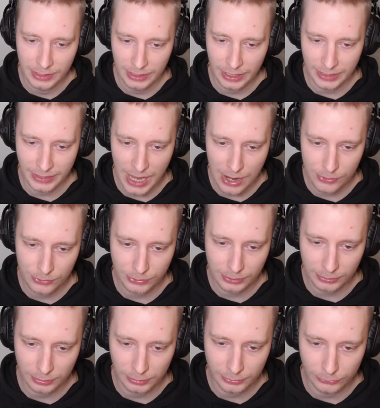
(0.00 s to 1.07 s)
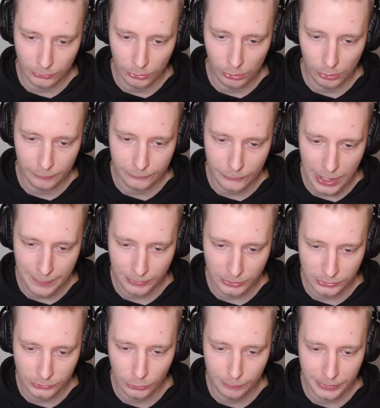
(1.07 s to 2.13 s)
and now you can clear all of ramp,
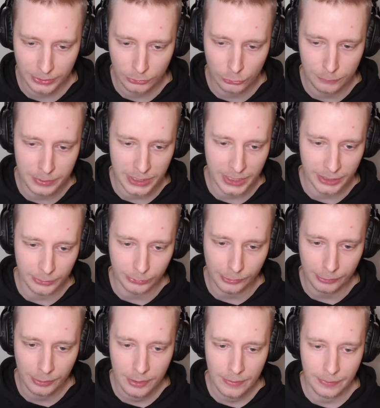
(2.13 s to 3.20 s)
because nobody could be anywhere.